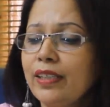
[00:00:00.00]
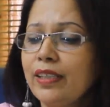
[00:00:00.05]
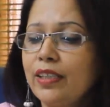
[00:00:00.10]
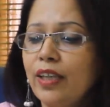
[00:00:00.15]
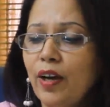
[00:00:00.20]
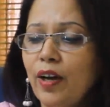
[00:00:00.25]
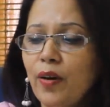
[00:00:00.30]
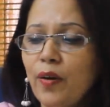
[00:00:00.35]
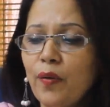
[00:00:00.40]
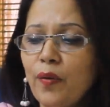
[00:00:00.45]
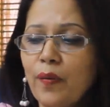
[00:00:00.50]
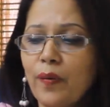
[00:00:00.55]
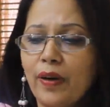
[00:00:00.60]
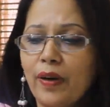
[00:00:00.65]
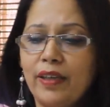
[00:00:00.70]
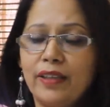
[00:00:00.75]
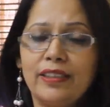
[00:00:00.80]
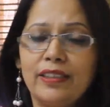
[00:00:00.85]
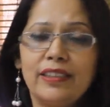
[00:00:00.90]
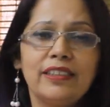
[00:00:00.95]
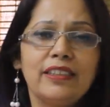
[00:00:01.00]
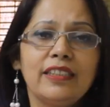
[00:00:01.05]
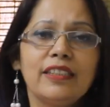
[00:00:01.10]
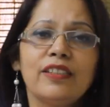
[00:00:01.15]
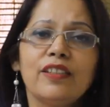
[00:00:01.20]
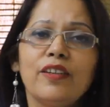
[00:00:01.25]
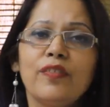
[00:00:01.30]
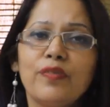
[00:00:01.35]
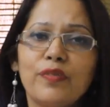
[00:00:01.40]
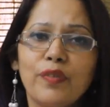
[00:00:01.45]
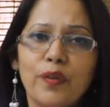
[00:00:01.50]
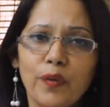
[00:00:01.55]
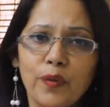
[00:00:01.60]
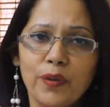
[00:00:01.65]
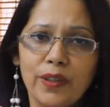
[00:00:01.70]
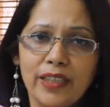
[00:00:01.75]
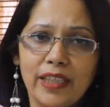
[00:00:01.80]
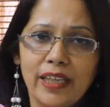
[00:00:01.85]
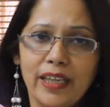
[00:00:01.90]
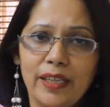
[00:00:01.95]
Now this is of
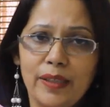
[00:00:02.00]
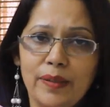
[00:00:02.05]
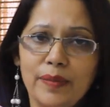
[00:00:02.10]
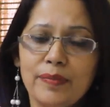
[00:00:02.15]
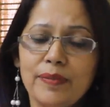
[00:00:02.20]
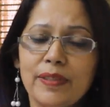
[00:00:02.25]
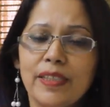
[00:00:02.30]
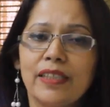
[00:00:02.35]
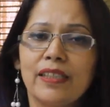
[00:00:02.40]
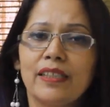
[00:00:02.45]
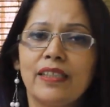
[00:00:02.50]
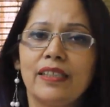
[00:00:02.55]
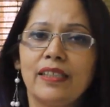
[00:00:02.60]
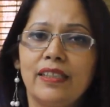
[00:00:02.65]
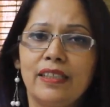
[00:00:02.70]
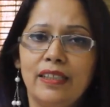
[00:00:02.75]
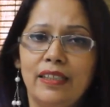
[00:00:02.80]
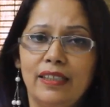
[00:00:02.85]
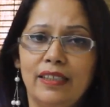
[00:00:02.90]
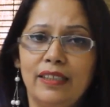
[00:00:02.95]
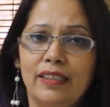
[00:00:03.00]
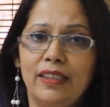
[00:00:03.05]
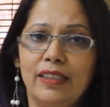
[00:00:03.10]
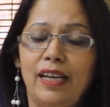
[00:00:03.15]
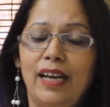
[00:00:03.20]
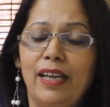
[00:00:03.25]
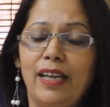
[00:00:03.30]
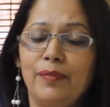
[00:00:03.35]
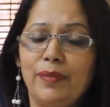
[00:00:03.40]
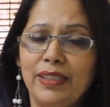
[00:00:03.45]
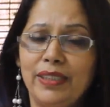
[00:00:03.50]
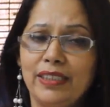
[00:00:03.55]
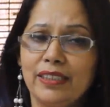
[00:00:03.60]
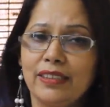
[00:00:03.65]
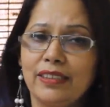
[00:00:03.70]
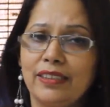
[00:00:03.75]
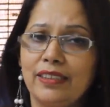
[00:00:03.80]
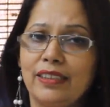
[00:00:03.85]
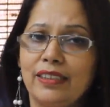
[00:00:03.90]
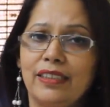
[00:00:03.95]
4 types. I'll be
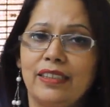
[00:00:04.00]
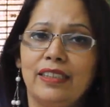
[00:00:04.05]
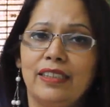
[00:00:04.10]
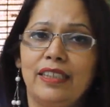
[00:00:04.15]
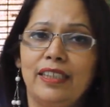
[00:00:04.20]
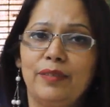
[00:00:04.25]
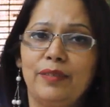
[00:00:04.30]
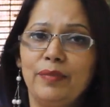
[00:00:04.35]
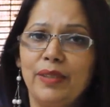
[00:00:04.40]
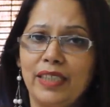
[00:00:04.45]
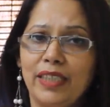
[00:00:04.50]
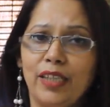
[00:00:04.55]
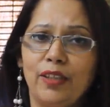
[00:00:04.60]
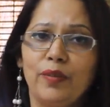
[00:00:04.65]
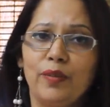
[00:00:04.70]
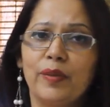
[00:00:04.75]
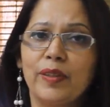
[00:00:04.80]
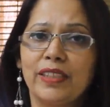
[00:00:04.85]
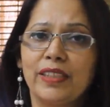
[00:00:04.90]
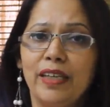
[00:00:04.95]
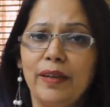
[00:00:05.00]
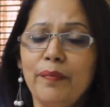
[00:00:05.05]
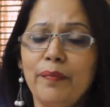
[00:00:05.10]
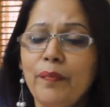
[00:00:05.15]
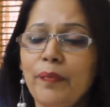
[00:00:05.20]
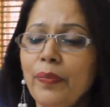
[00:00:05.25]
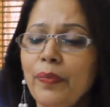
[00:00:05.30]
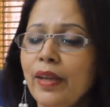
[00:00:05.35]
just let me tell you about them.